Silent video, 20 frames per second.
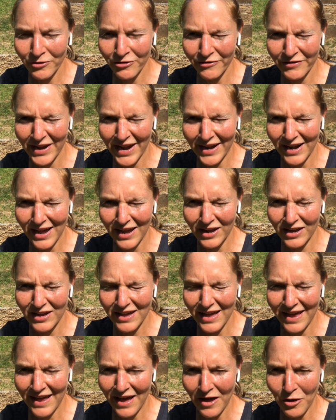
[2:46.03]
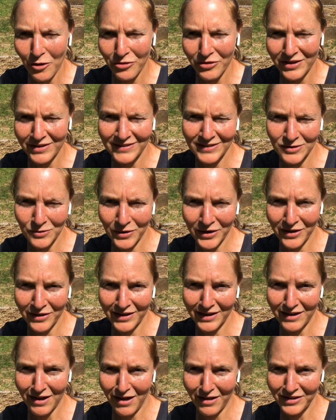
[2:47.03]
create a healthy soil
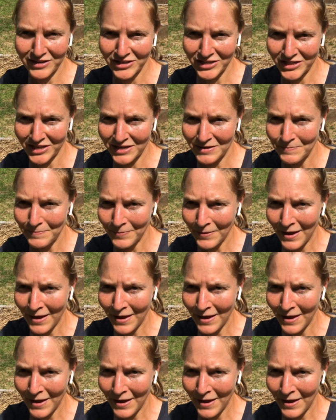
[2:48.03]
ecology.